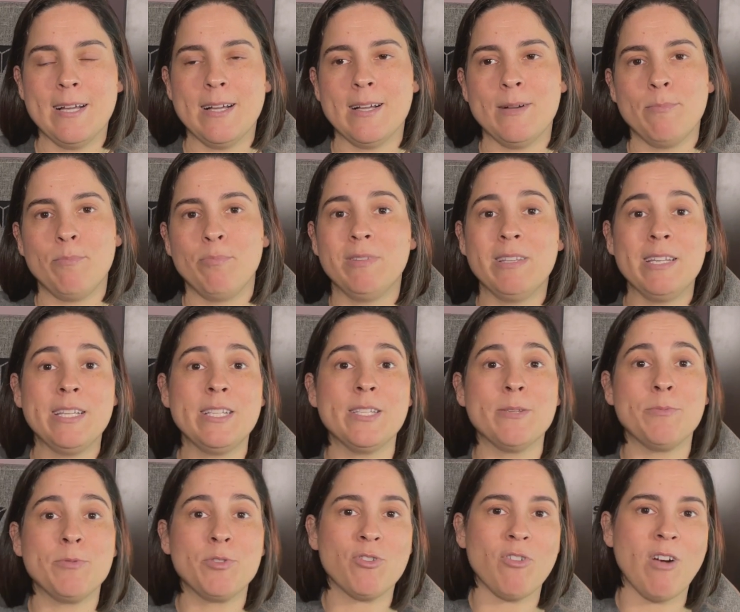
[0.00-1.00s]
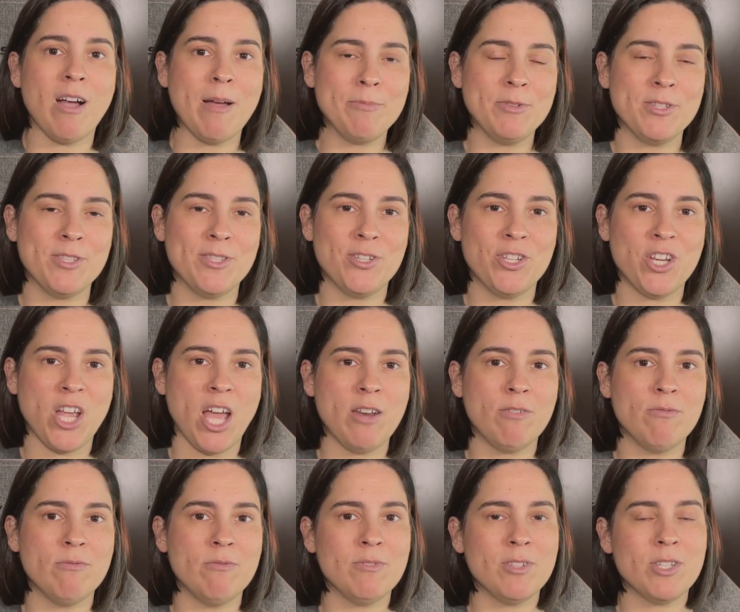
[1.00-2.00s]
Please subscribe to the
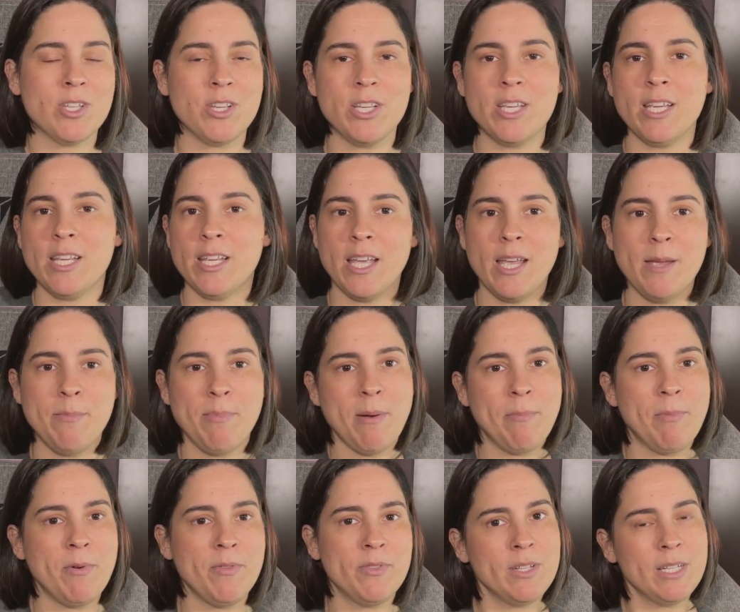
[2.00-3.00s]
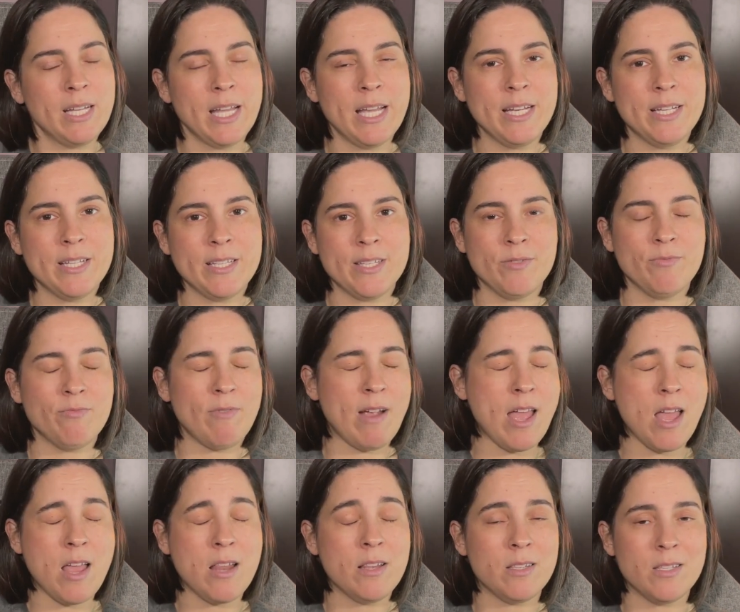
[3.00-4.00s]
channel so you can keep up on the latest
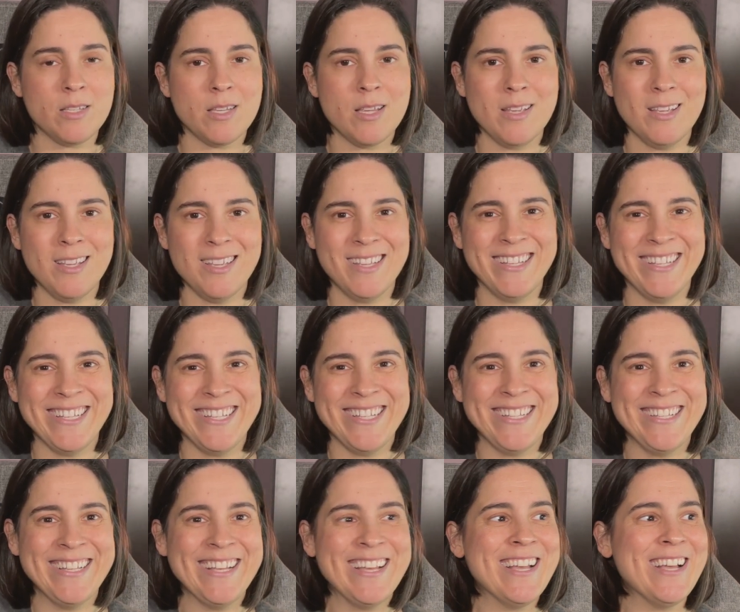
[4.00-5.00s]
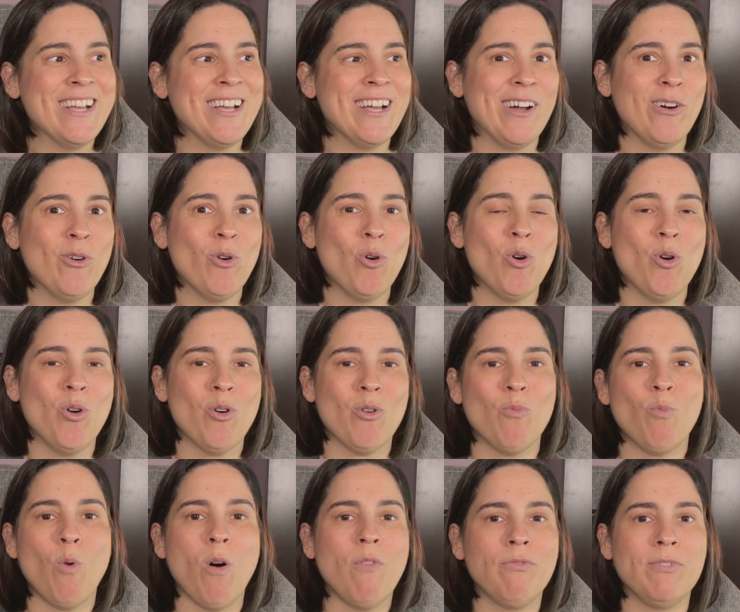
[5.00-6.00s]
rants or
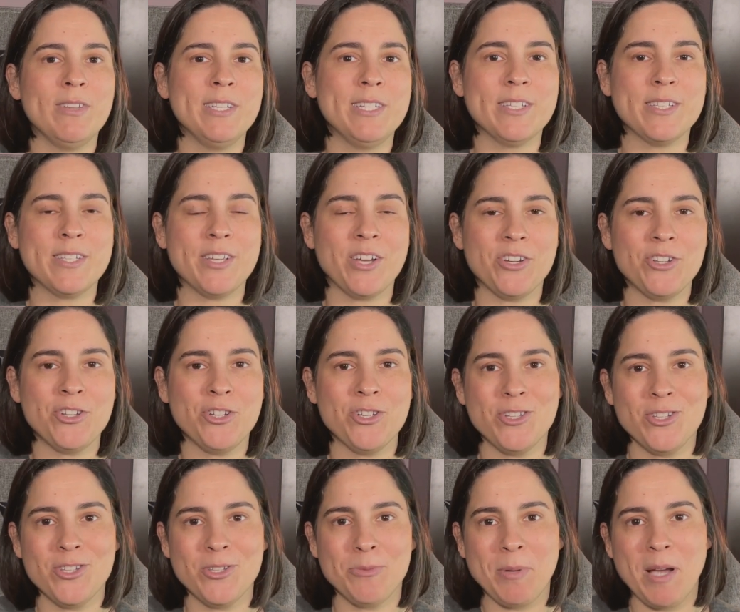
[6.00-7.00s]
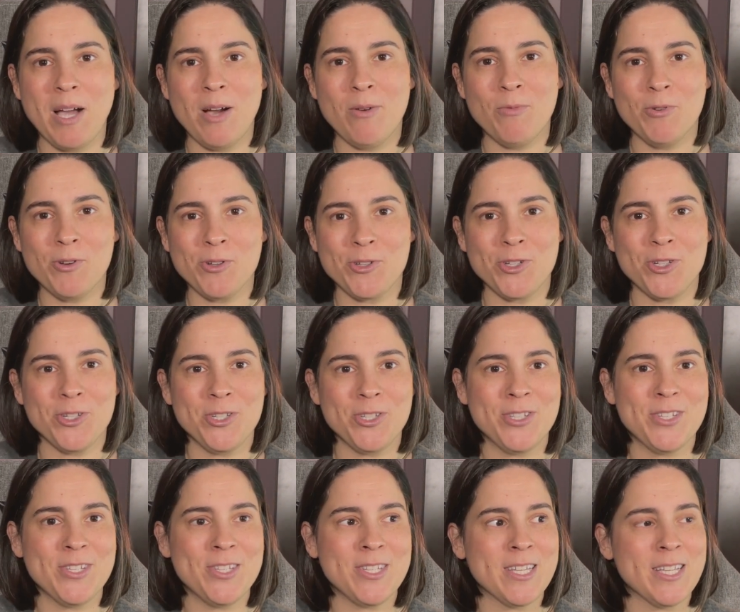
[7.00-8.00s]
waffly discussions about
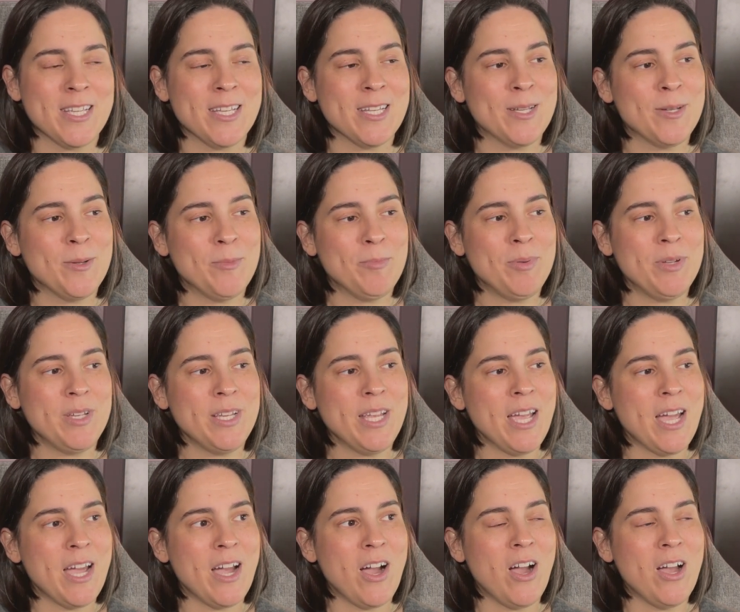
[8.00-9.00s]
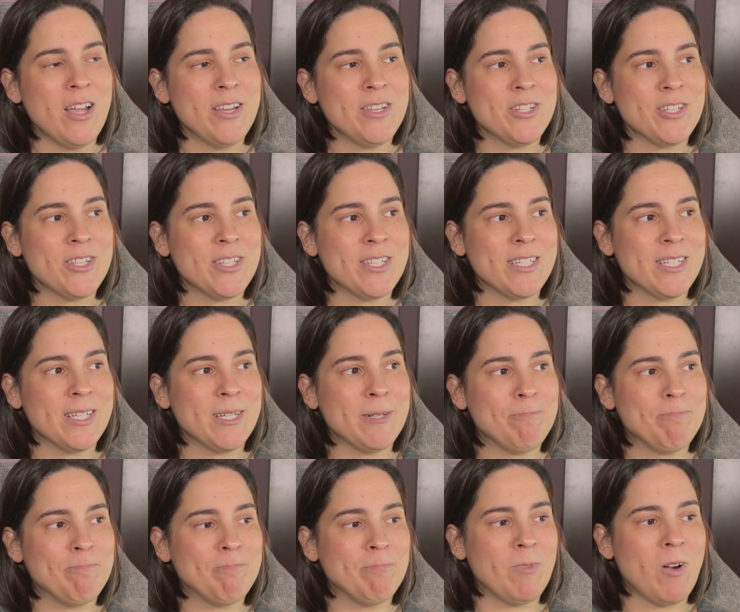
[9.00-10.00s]
watches. But yeah, I
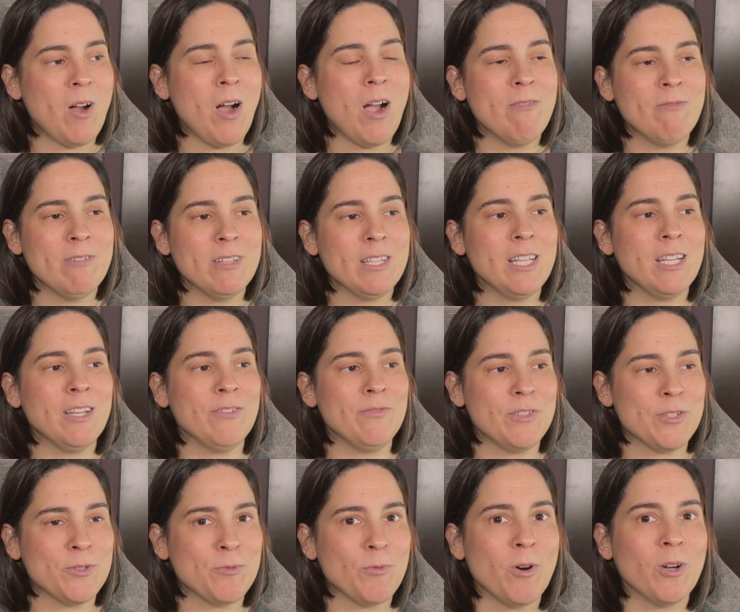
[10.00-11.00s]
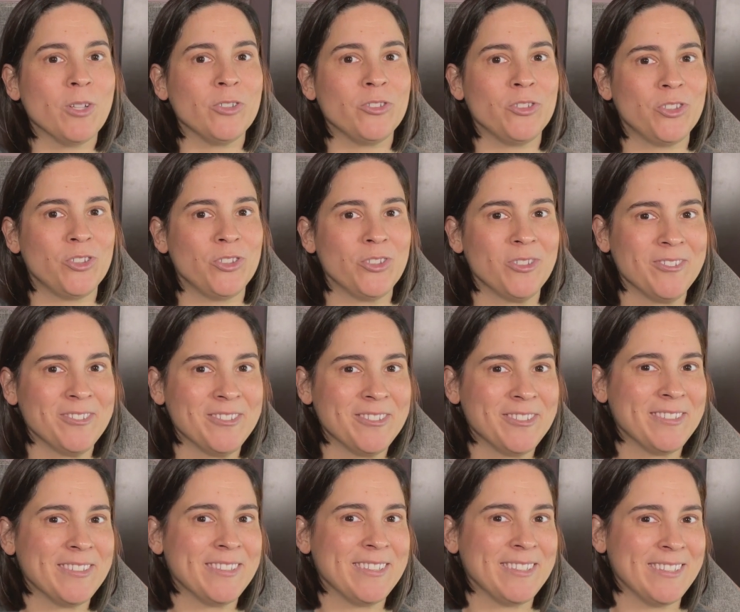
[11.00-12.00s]
really love this watch.
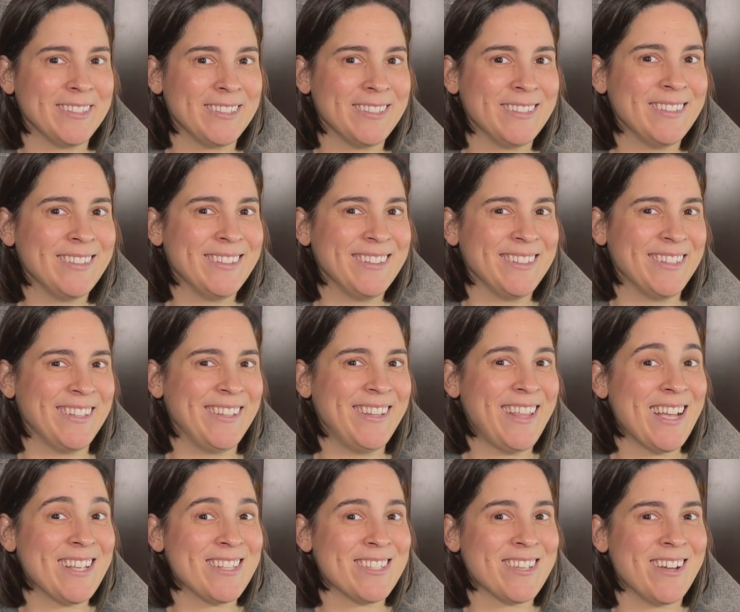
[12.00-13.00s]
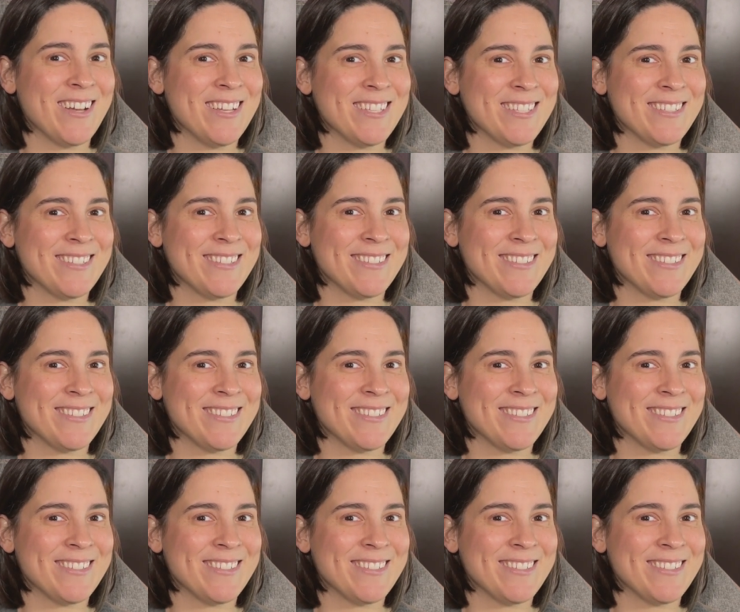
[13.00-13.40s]
Thanks, guys.